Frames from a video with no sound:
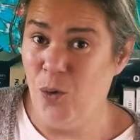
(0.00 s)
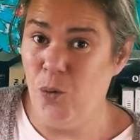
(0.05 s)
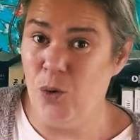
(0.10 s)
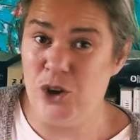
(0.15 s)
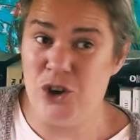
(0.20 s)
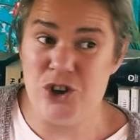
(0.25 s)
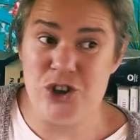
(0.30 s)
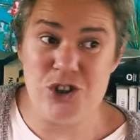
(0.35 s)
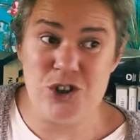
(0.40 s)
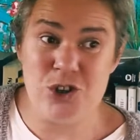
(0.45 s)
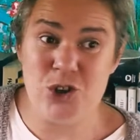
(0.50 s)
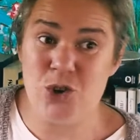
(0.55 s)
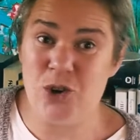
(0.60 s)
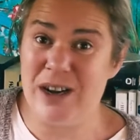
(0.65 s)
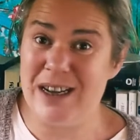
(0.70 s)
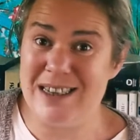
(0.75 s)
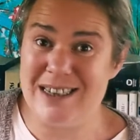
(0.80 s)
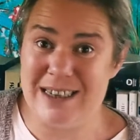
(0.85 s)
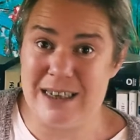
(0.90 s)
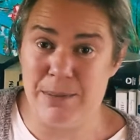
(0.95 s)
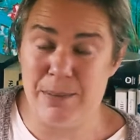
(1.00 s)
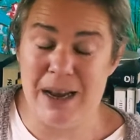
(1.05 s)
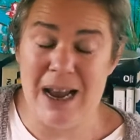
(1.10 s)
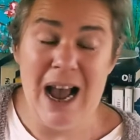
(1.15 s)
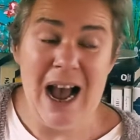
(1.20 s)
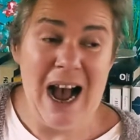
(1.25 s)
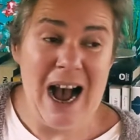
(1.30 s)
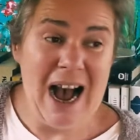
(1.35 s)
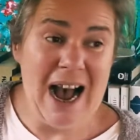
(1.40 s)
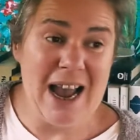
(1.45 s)
which is crazy to me.
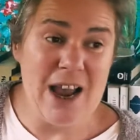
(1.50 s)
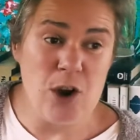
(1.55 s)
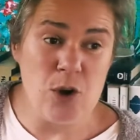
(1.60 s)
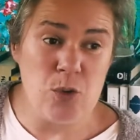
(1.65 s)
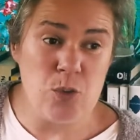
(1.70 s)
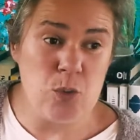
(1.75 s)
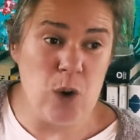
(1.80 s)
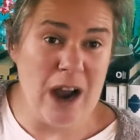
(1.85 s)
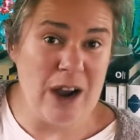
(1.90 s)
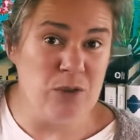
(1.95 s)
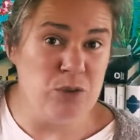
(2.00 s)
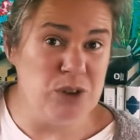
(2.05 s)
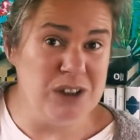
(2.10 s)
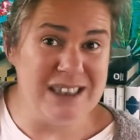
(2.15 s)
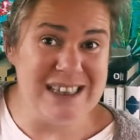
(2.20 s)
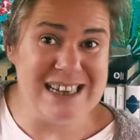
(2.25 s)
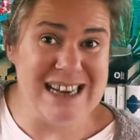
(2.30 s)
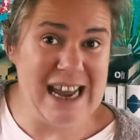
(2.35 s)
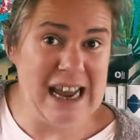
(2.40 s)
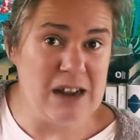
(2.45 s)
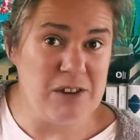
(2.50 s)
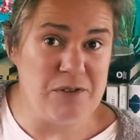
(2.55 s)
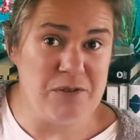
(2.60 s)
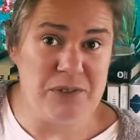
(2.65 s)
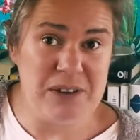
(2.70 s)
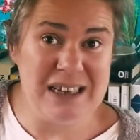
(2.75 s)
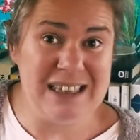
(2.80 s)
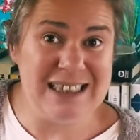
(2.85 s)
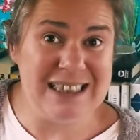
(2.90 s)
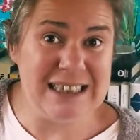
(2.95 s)
I really can't
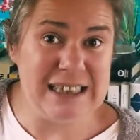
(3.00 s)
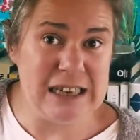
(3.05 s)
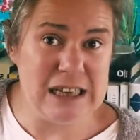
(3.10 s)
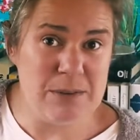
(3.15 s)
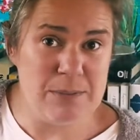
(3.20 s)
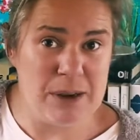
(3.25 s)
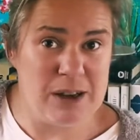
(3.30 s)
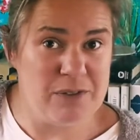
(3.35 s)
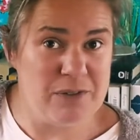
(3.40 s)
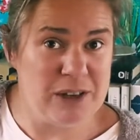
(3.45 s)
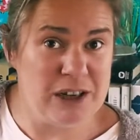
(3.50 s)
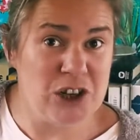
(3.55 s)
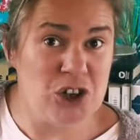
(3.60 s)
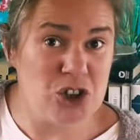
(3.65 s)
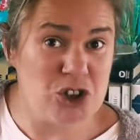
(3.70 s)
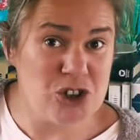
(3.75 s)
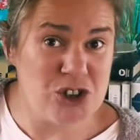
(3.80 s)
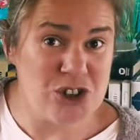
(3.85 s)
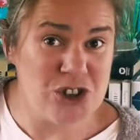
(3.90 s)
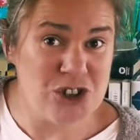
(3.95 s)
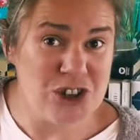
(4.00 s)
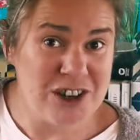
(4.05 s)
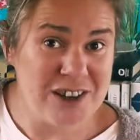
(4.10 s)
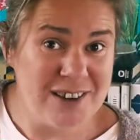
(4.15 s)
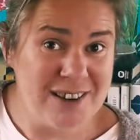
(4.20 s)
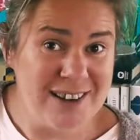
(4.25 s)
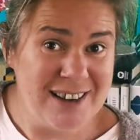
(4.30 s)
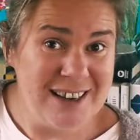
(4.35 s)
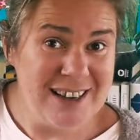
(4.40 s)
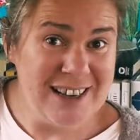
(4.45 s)
feel it in my fingers.
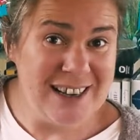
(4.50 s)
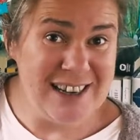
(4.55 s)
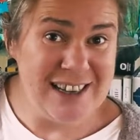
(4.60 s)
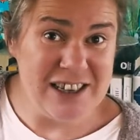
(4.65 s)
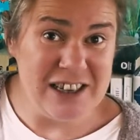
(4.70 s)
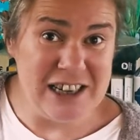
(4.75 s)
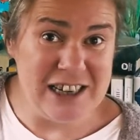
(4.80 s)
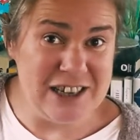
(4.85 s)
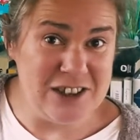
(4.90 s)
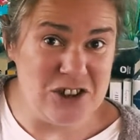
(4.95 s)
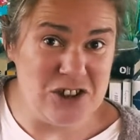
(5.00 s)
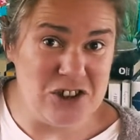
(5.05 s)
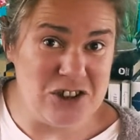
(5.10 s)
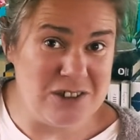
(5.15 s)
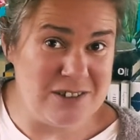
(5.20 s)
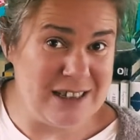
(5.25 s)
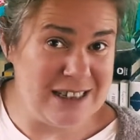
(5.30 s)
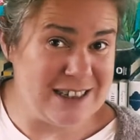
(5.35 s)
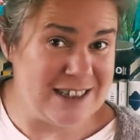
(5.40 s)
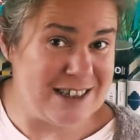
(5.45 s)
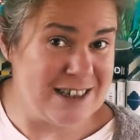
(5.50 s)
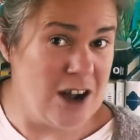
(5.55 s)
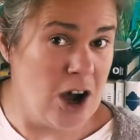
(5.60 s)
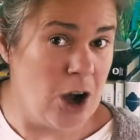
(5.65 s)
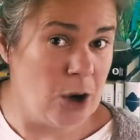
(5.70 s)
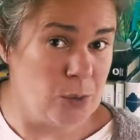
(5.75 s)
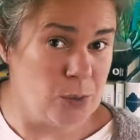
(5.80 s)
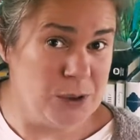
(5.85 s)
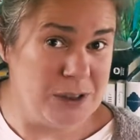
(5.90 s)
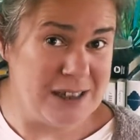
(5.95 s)
It's
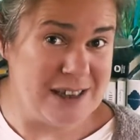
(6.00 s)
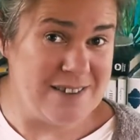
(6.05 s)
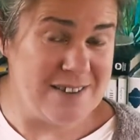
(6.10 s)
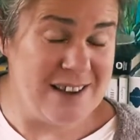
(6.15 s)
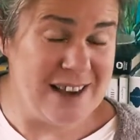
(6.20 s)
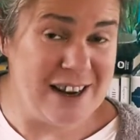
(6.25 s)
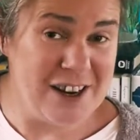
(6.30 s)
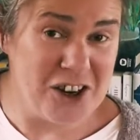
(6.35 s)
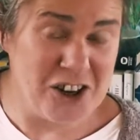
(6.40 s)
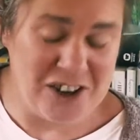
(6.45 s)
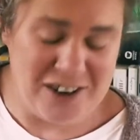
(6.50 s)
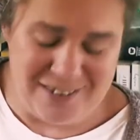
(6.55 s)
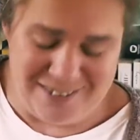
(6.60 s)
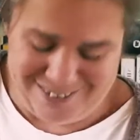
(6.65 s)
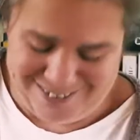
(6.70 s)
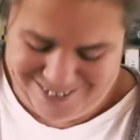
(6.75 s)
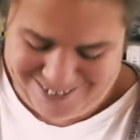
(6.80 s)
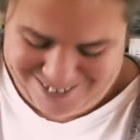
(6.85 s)
not really there.